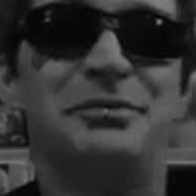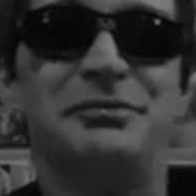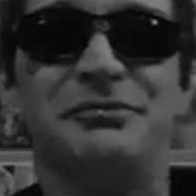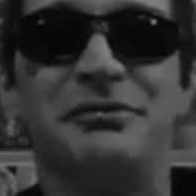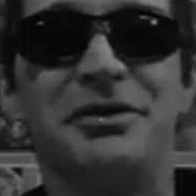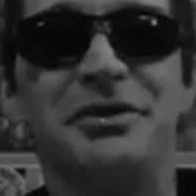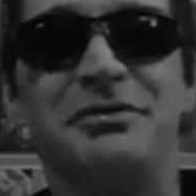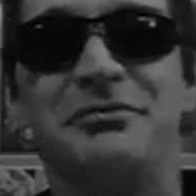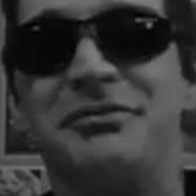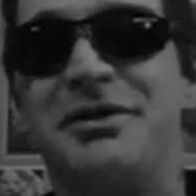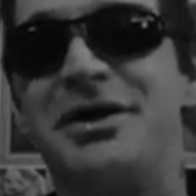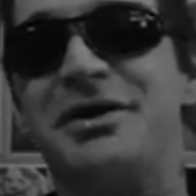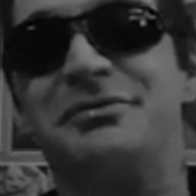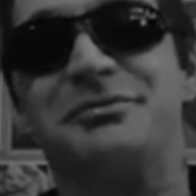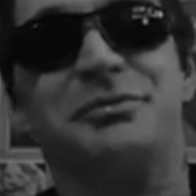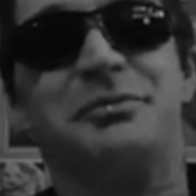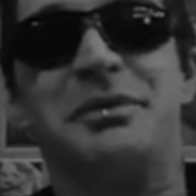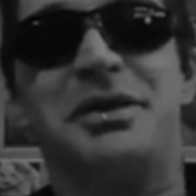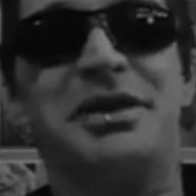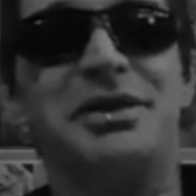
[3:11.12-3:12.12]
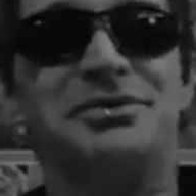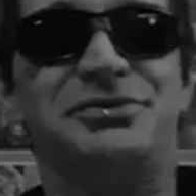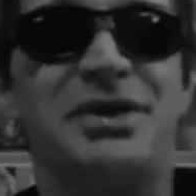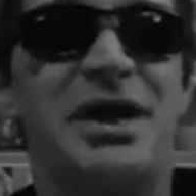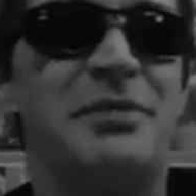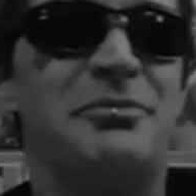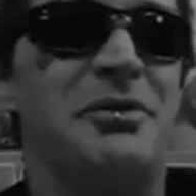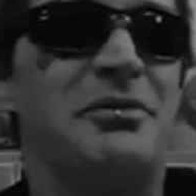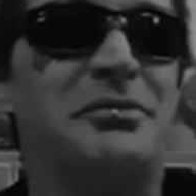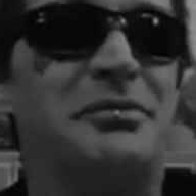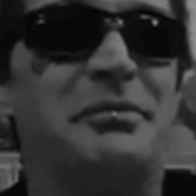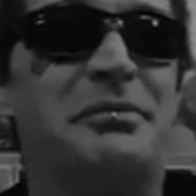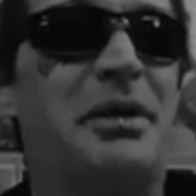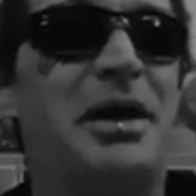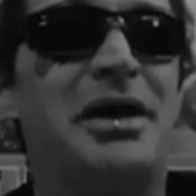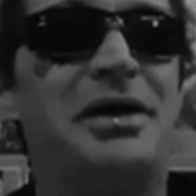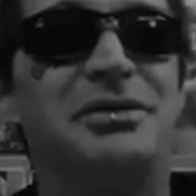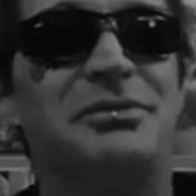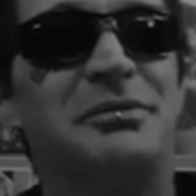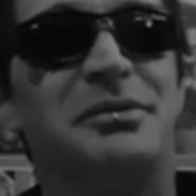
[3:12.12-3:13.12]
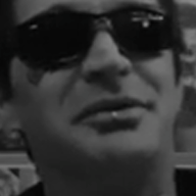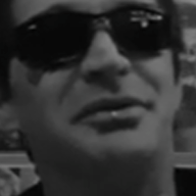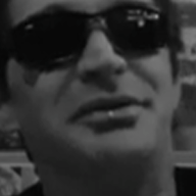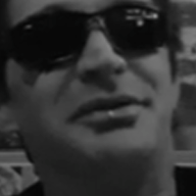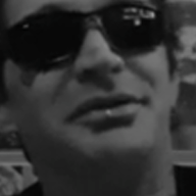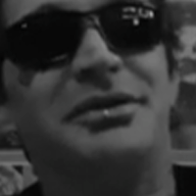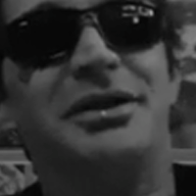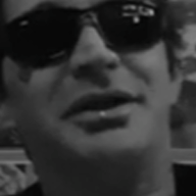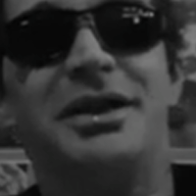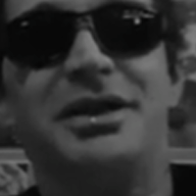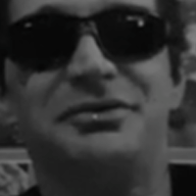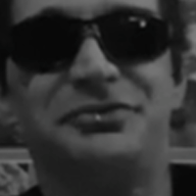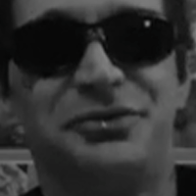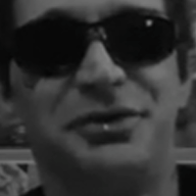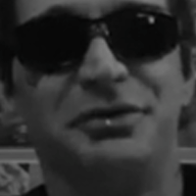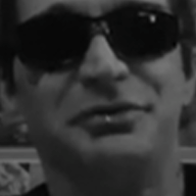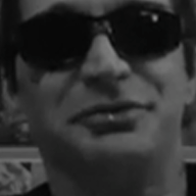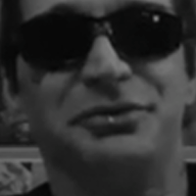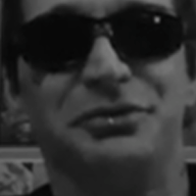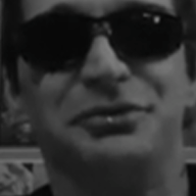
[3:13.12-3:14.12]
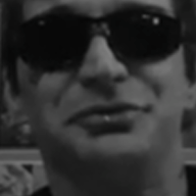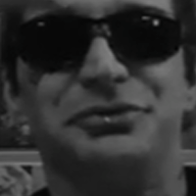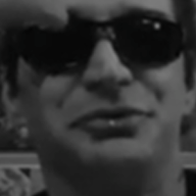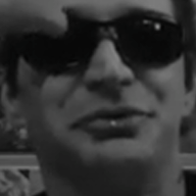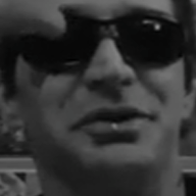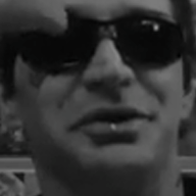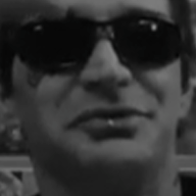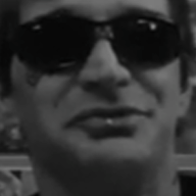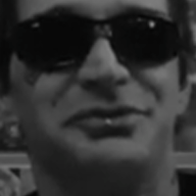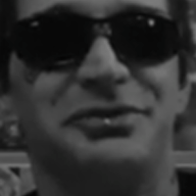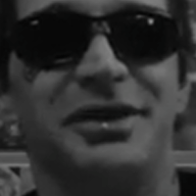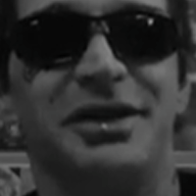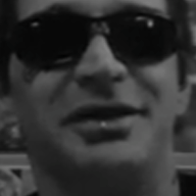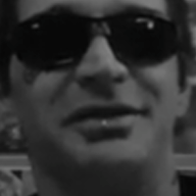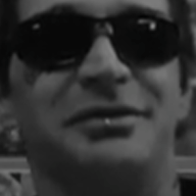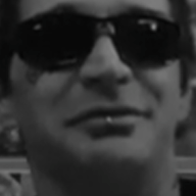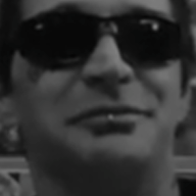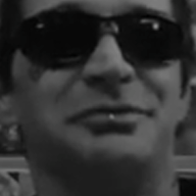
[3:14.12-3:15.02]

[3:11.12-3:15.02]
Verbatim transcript: to be running around with my head chopped up, my and I still do to an extent.